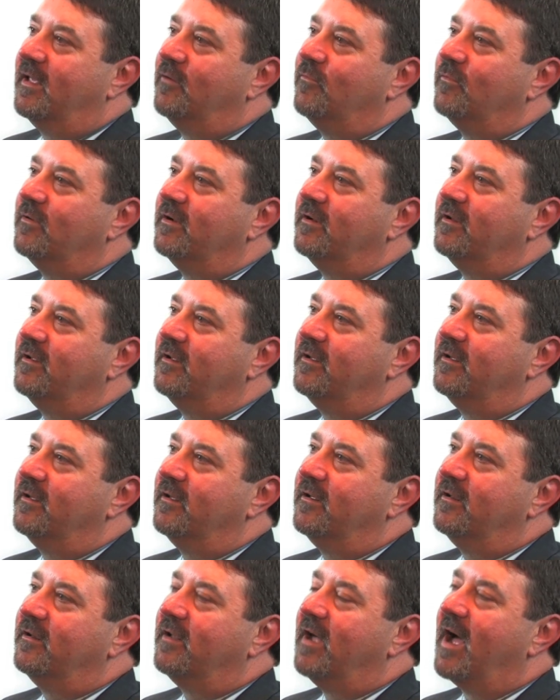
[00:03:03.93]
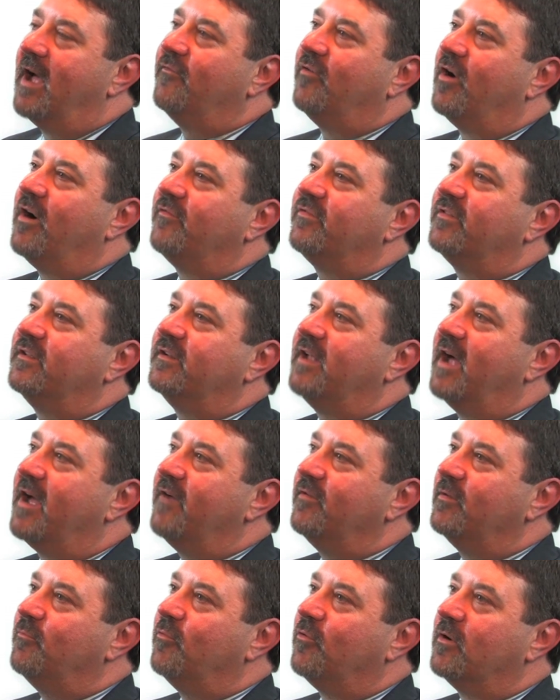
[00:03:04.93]
He would dive off the
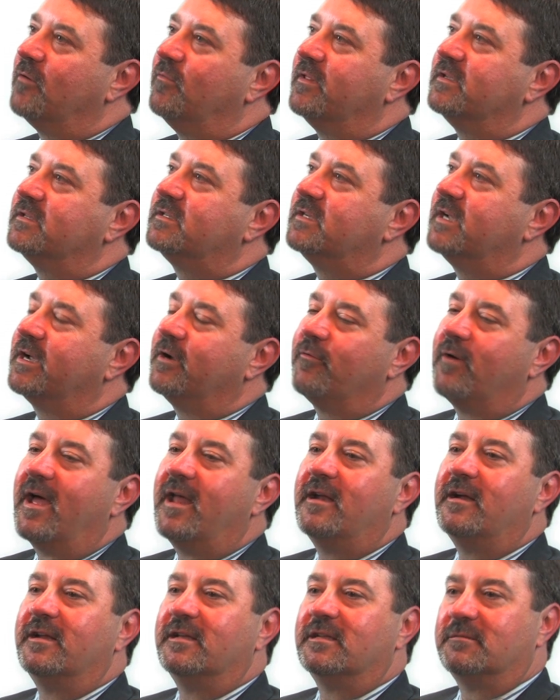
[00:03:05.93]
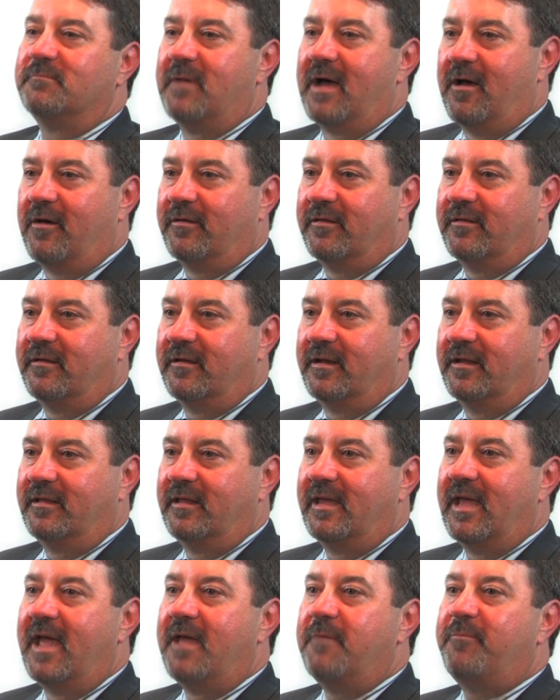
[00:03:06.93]
diving board with a cigarette in his mouth, and at
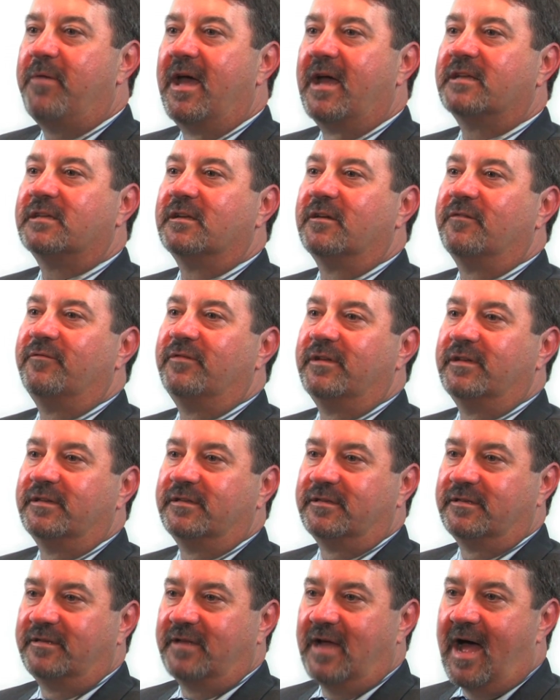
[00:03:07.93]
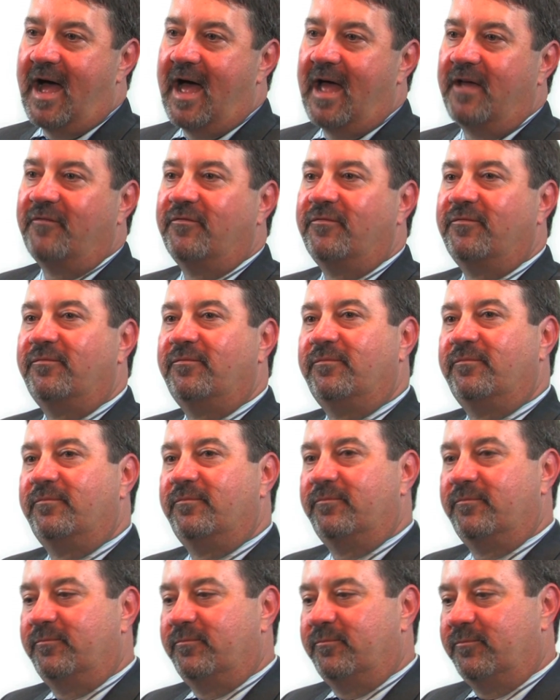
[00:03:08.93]
the apex of his dive,
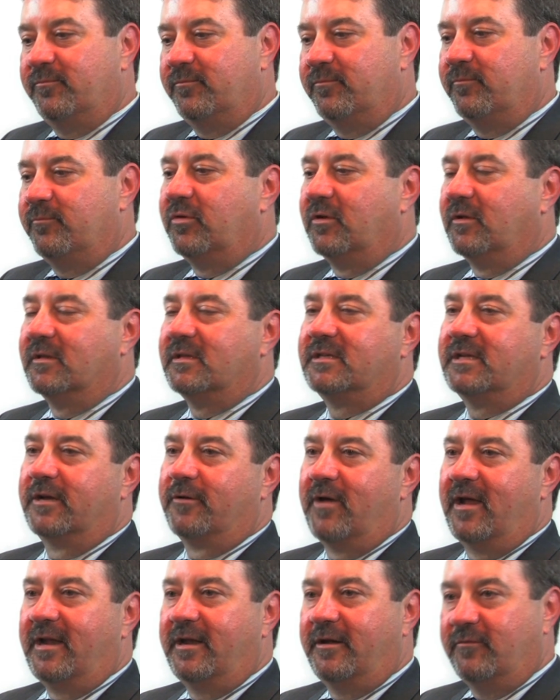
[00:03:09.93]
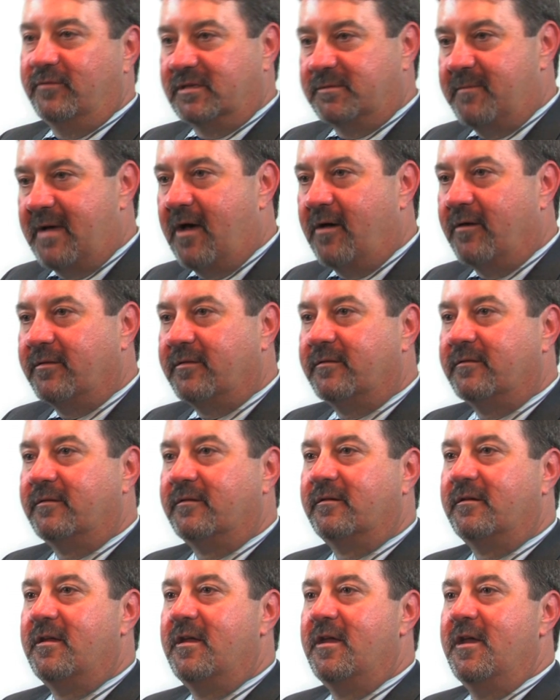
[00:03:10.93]
pull the cigarette into his mouth
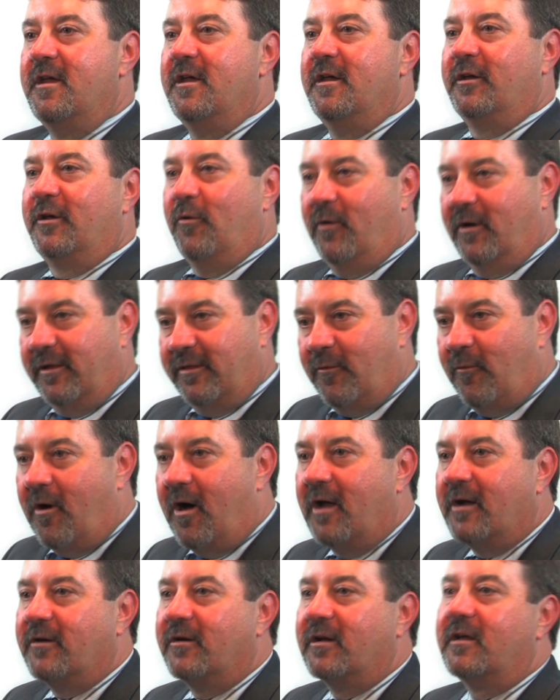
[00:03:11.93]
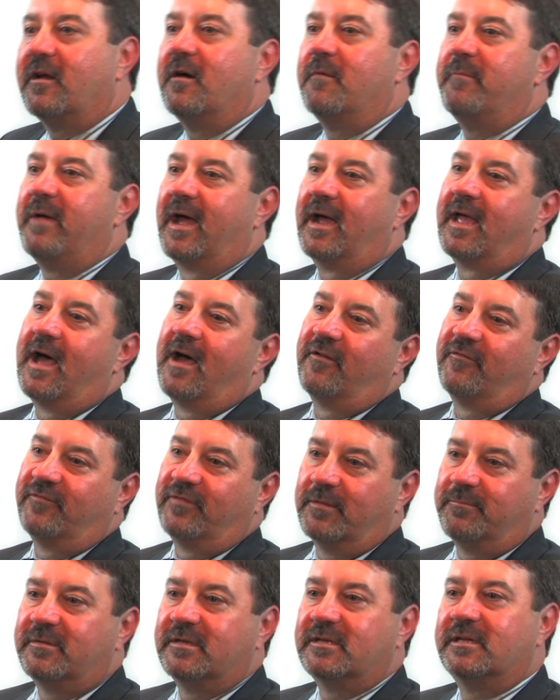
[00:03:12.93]
and go into the water and come back out,
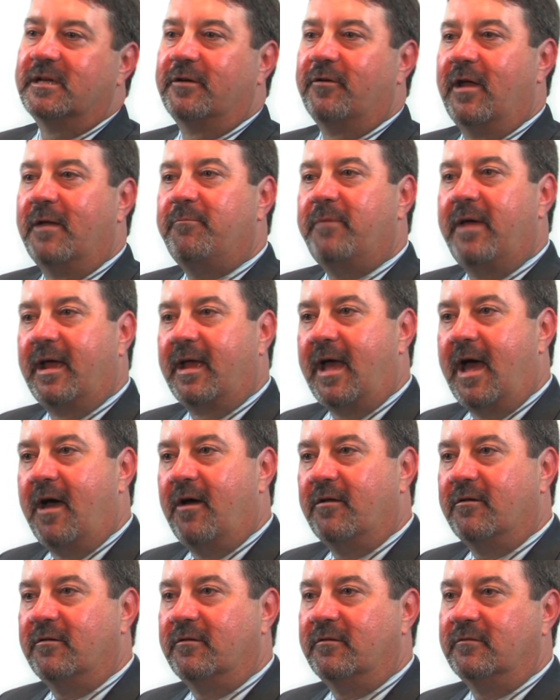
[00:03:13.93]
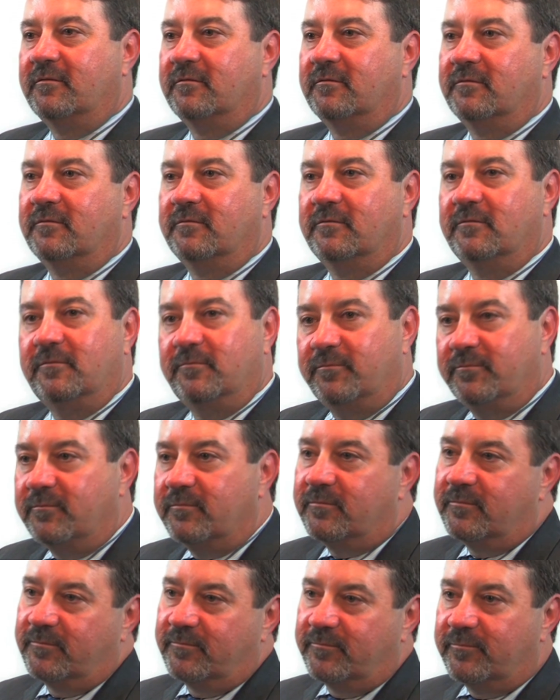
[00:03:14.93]
flip the cigarette back out, and
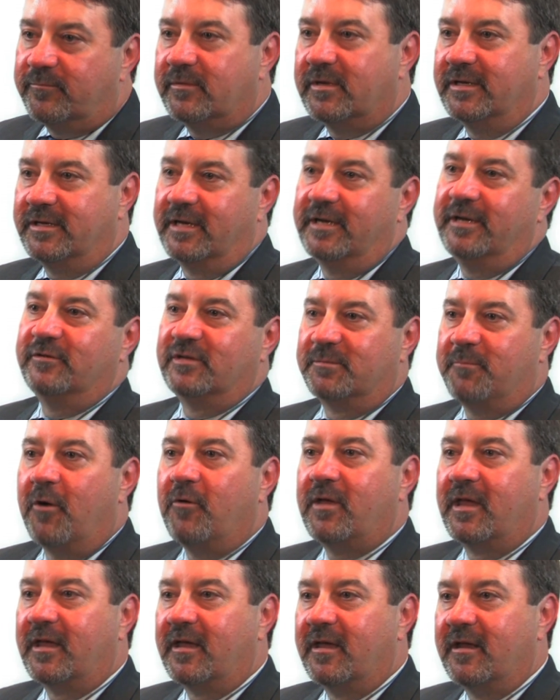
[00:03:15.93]
continue smoking